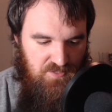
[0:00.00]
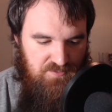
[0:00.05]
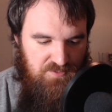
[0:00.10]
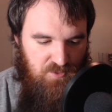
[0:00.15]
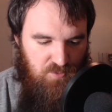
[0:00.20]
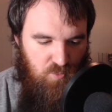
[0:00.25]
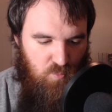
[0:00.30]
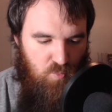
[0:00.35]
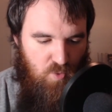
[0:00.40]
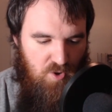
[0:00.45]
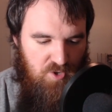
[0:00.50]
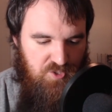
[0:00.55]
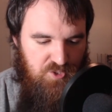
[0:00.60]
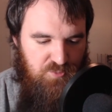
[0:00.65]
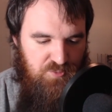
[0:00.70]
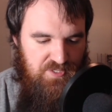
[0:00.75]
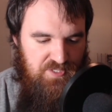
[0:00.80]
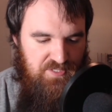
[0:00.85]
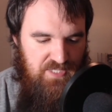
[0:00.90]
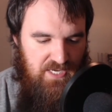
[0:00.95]
until the
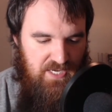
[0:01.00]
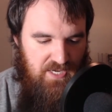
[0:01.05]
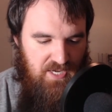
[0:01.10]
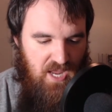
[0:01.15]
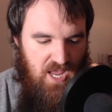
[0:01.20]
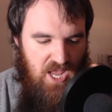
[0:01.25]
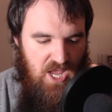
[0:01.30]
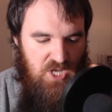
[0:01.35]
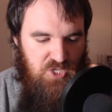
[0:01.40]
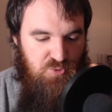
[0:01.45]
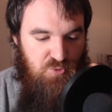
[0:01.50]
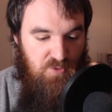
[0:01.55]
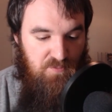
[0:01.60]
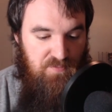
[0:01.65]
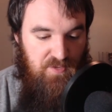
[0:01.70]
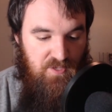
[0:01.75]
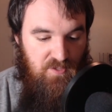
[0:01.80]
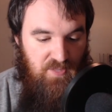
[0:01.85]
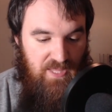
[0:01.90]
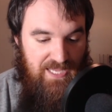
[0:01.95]
waters receded to
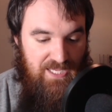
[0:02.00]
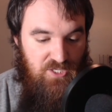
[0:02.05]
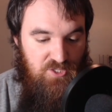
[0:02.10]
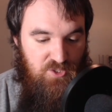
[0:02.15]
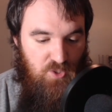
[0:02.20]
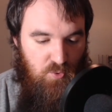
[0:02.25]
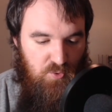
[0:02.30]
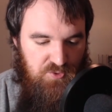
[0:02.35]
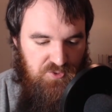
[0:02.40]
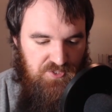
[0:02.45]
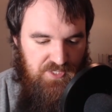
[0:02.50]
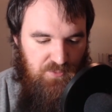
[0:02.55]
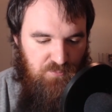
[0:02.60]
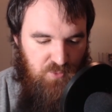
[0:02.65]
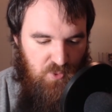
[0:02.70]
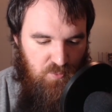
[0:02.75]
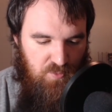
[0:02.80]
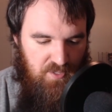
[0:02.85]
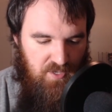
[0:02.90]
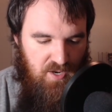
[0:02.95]
reveal a ghostly
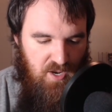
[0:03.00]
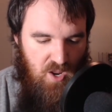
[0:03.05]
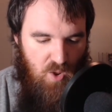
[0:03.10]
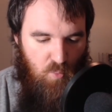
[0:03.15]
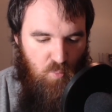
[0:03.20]
ruin.